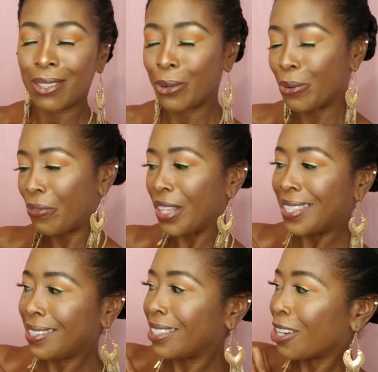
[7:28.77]
So
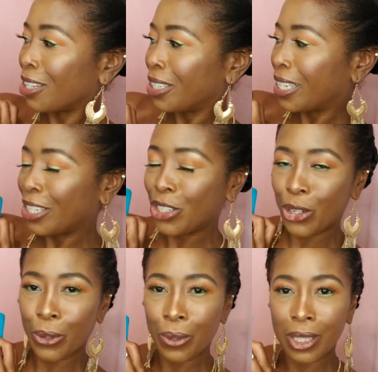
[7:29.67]
this is the color that I
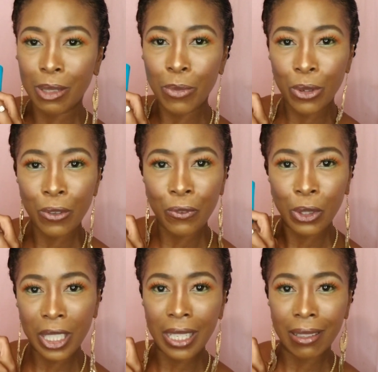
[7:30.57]
chose, this
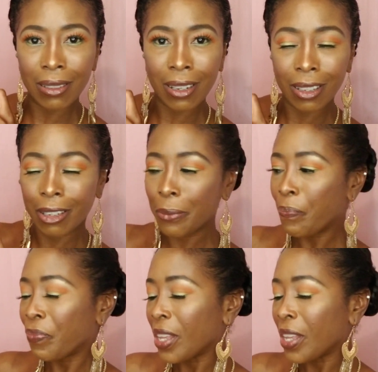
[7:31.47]
beautiful teal color.